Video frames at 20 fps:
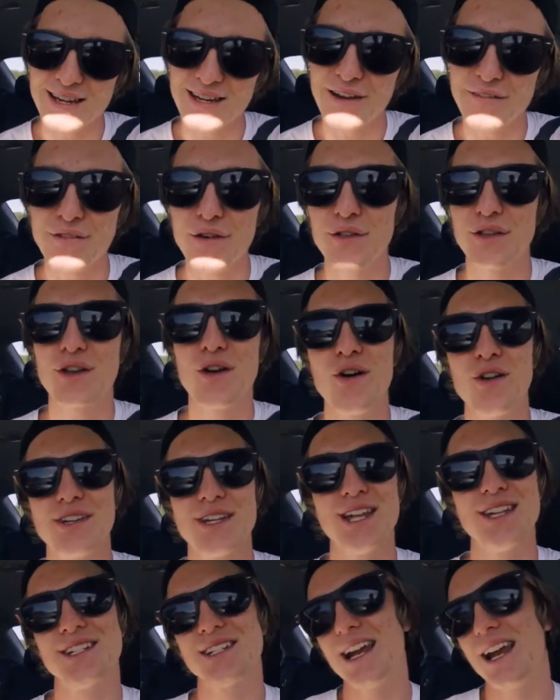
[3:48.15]
And I feel the
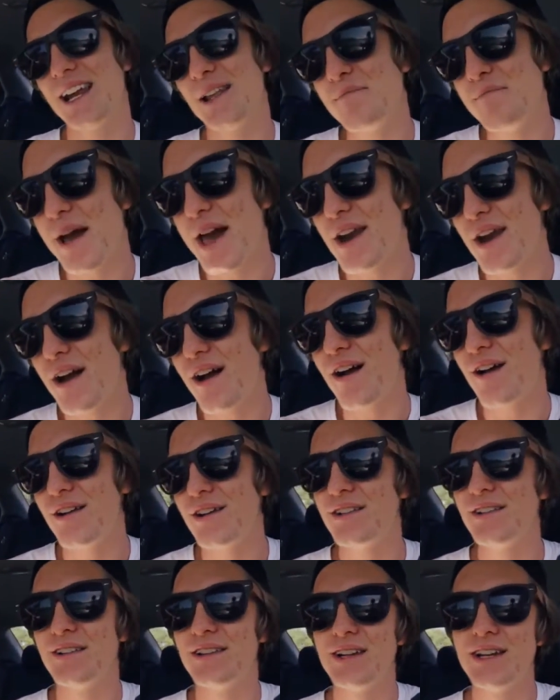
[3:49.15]
content's getting better,
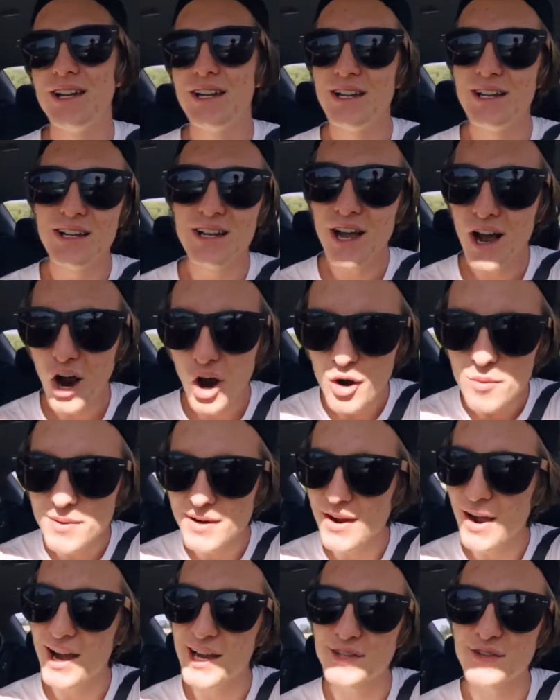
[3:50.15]
and I hope
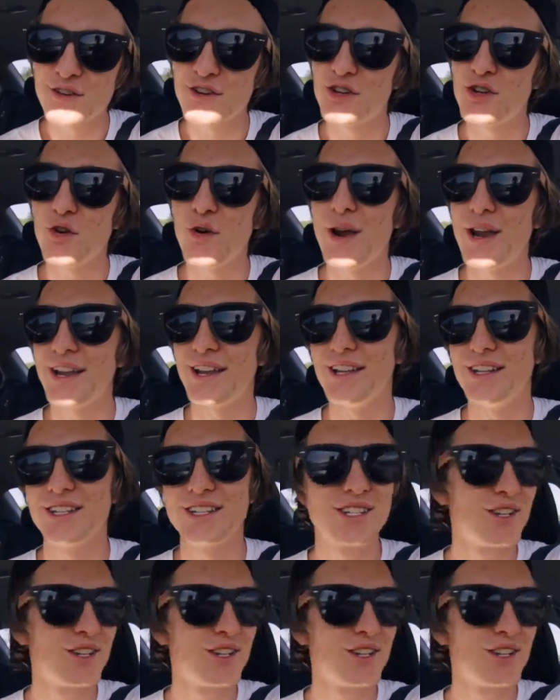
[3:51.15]
you guys are enjoying it.